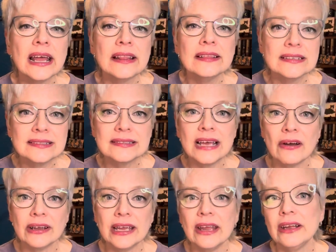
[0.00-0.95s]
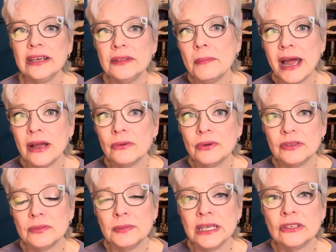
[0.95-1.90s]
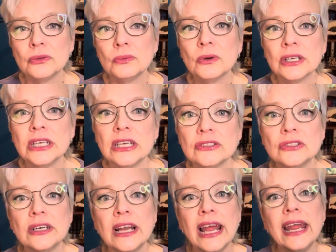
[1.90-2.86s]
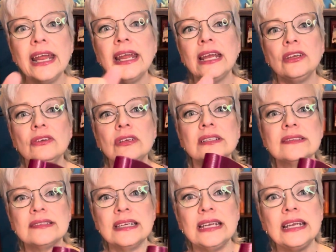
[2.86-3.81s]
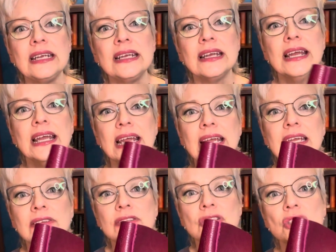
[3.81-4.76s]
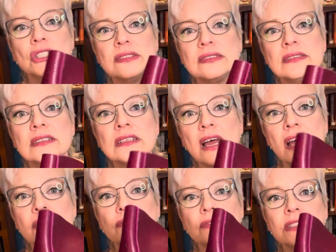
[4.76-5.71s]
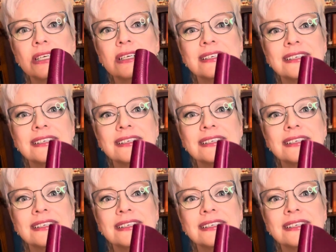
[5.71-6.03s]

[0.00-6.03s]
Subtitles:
This is how I carried the bag with me to work yesterday, and you can see it's just stuffed